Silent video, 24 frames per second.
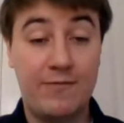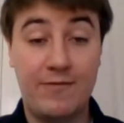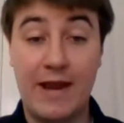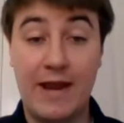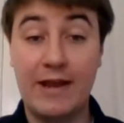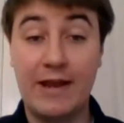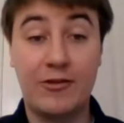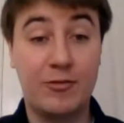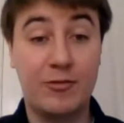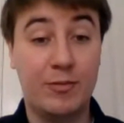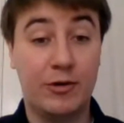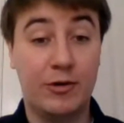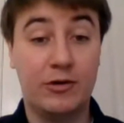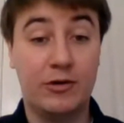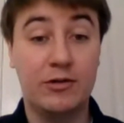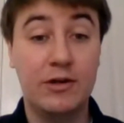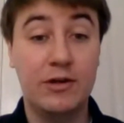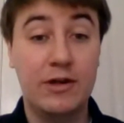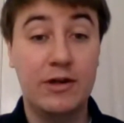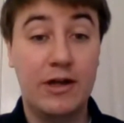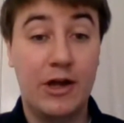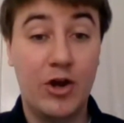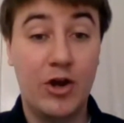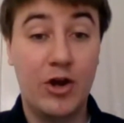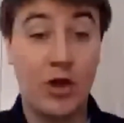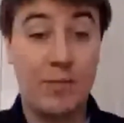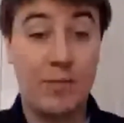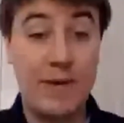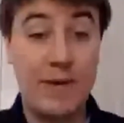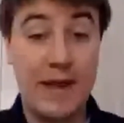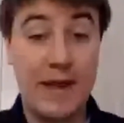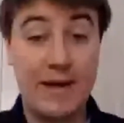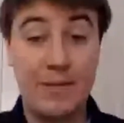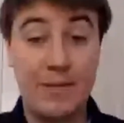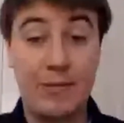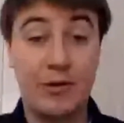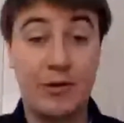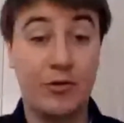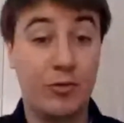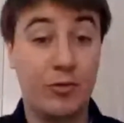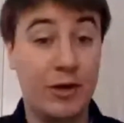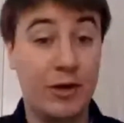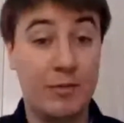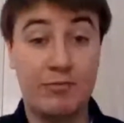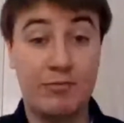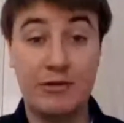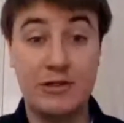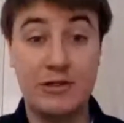flexible and open-ended because
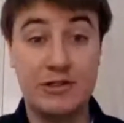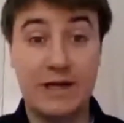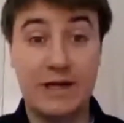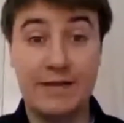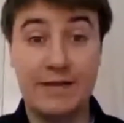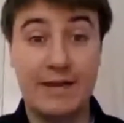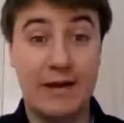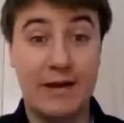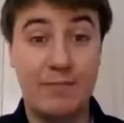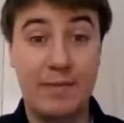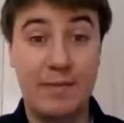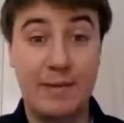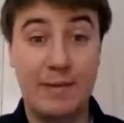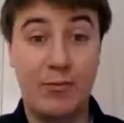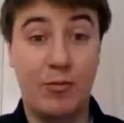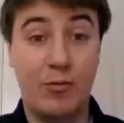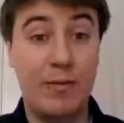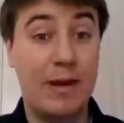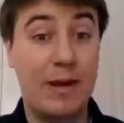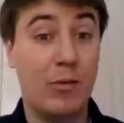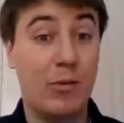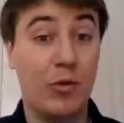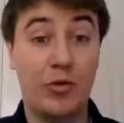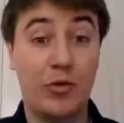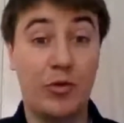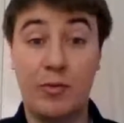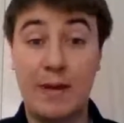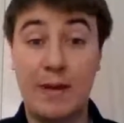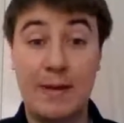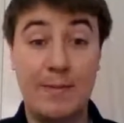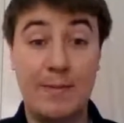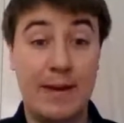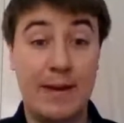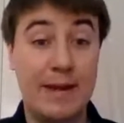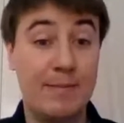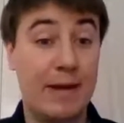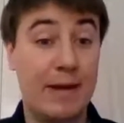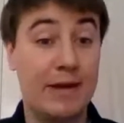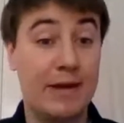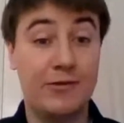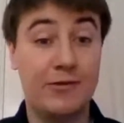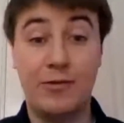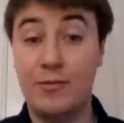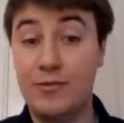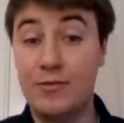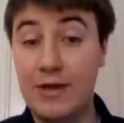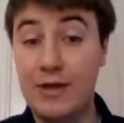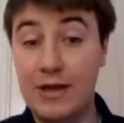we appreciate that people may want to email it
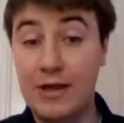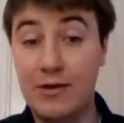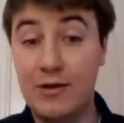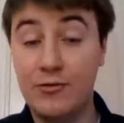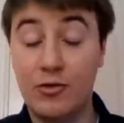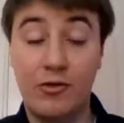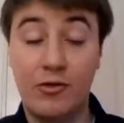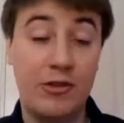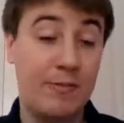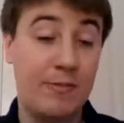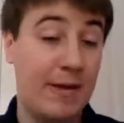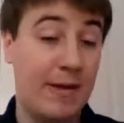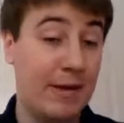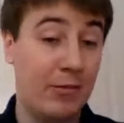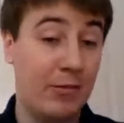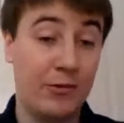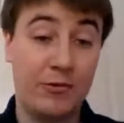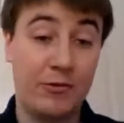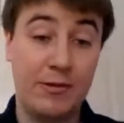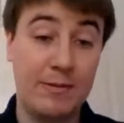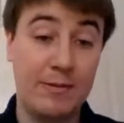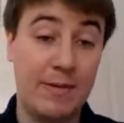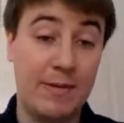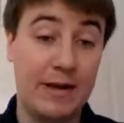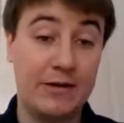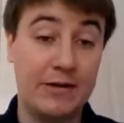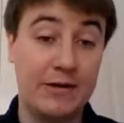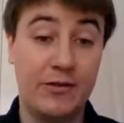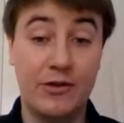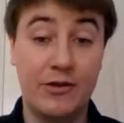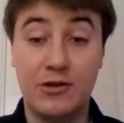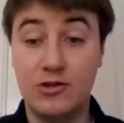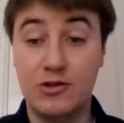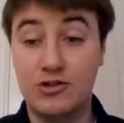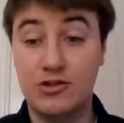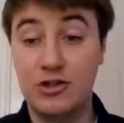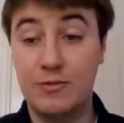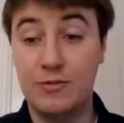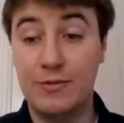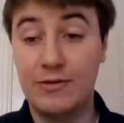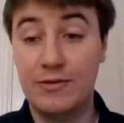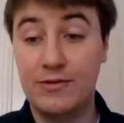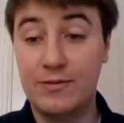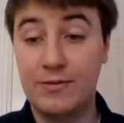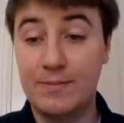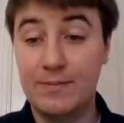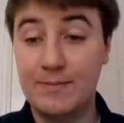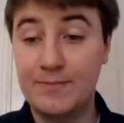to themselves, or they may want to email it to the
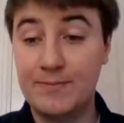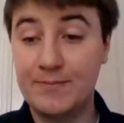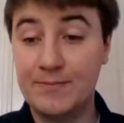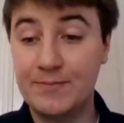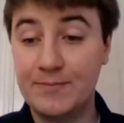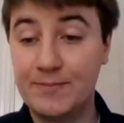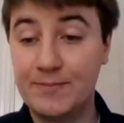consumers.